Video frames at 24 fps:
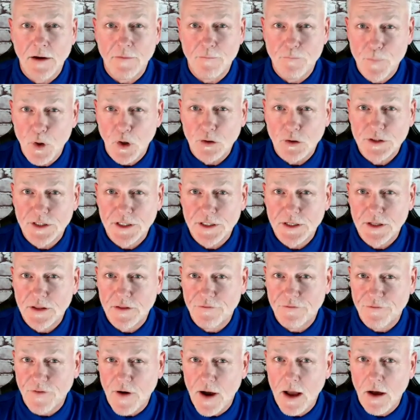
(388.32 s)
of built into
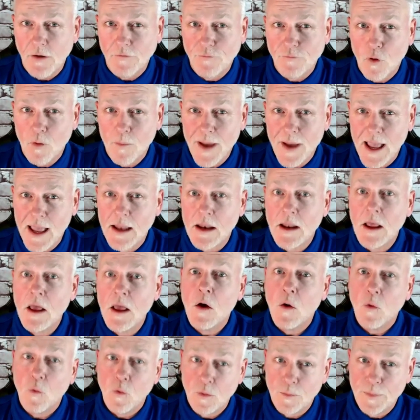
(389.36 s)
the file format,
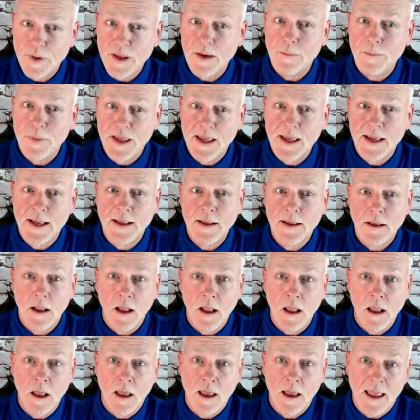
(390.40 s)
would be a big
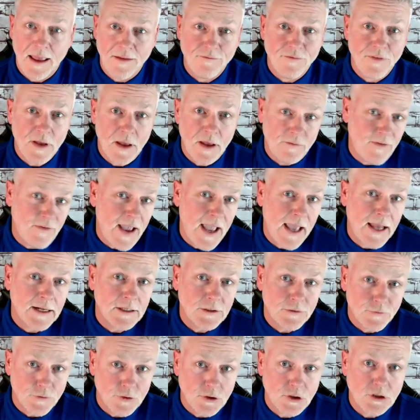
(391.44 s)

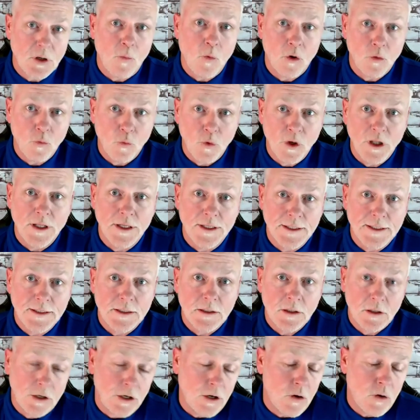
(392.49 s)
advantage for someone willing to,
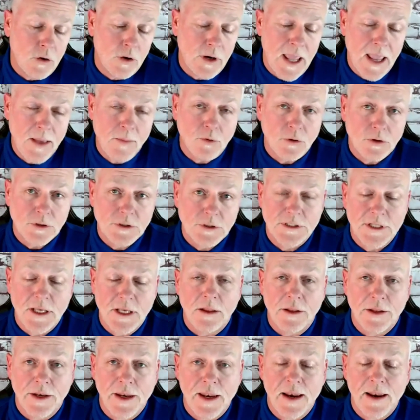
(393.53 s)
and able to
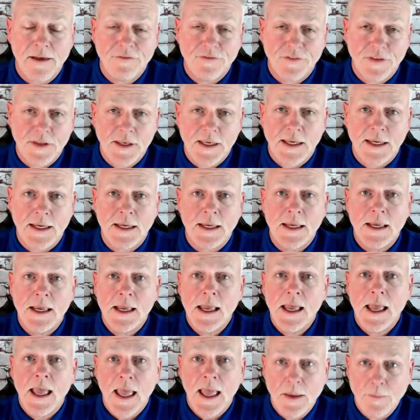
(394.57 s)
sell an NFT
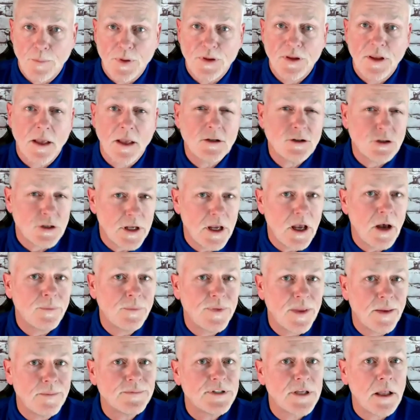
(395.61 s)
and potentially
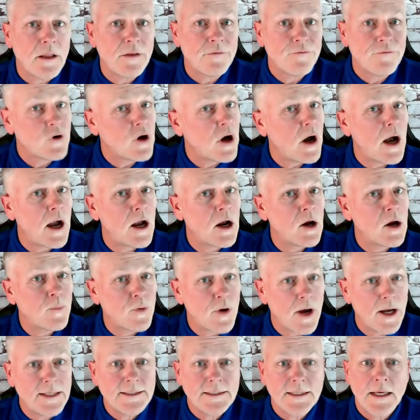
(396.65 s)
help them sell it for a higher
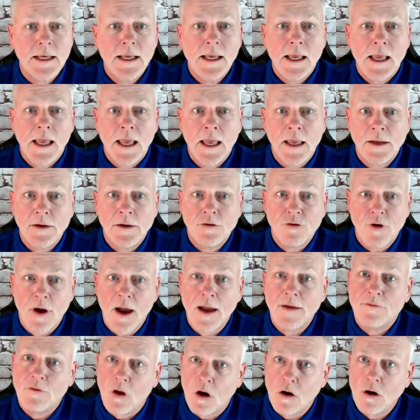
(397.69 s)
price and
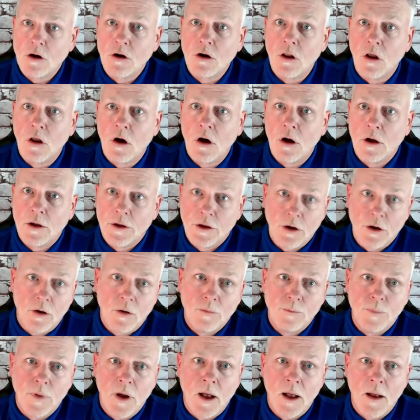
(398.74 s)
drive
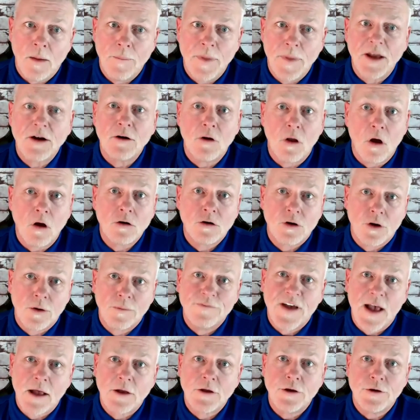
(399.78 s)
better long-term
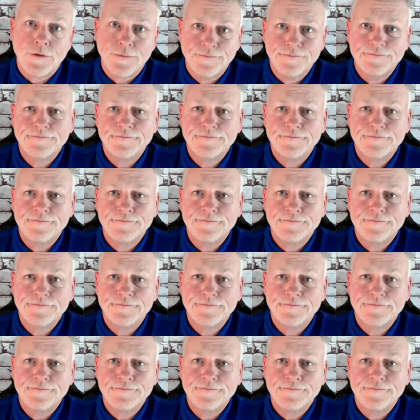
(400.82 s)
value.